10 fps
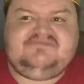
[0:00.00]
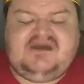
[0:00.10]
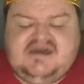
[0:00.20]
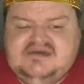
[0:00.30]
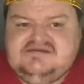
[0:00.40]

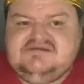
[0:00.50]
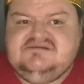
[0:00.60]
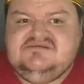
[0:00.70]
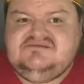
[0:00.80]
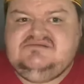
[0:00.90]
But
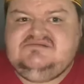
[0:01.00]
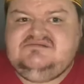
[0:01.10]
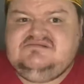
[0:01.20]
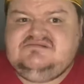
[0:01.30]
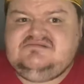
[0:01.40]

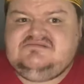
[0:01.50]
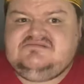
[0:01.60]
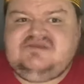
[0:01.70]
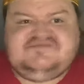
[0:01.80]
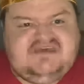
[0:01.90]

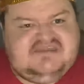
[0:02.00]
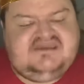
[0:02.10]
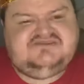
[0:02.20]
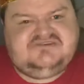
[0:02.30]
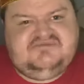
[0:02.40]

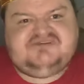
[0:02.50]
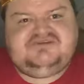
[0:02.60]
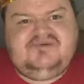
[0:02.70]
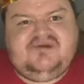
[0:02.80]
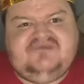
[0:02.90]
they took my
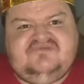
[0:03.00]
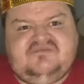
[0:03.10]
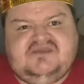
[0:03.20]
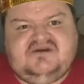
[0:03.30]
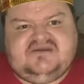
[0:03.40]
job away from
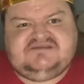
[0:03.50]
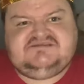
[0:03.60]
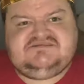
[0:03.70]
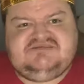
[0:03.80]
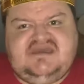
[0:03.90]
me,
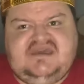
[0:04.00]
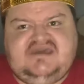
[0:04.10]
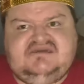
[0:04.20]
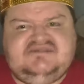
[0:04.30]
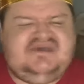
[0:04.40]
guys.
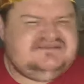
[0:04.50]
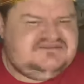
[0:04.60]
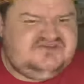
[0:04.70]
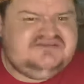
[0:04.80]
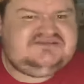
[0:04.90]
That's
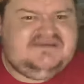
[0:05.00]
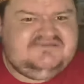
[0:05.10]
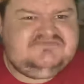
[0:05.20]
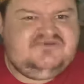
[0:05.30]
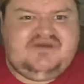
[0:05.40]
not
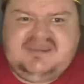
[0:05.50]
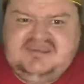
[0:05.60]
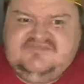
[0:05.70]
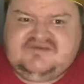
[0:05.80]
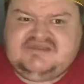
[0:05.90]
acceptable
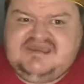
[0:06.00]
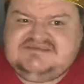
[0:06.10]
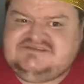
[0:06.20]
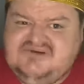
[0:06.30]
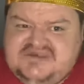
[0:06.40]
behaviour. That
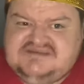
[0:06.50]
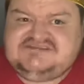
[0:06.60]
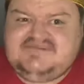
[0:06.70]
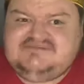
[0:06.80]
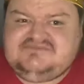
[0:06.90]
is not
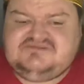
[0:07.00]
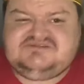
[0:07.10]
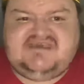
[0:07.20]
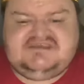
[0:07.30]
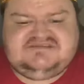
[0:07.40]
acceptable, to
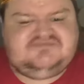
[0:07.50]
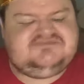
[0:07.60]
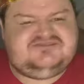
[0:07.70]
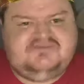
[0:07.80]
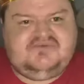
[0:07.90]
take
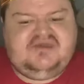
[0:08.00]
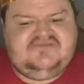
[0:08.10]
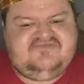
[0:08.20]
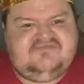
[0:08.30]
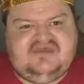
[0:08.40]
someone's job away
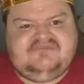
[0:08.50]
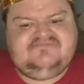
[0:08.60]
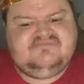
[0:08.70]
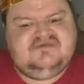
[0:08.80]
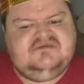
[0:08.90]
from
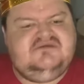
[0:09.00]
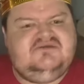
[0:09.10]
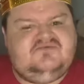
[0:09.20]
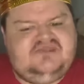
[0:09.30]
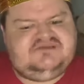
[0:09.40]
them
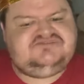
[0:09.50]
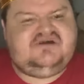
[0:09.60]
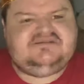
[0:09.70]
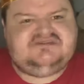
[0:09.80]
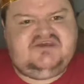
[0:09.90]
when they're
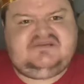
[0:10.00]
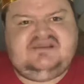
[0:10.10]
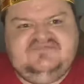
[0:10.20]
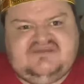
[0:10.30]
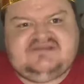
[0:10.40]
trying to earn a
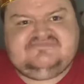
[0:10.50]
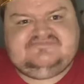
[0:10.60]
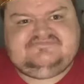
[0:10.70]
living.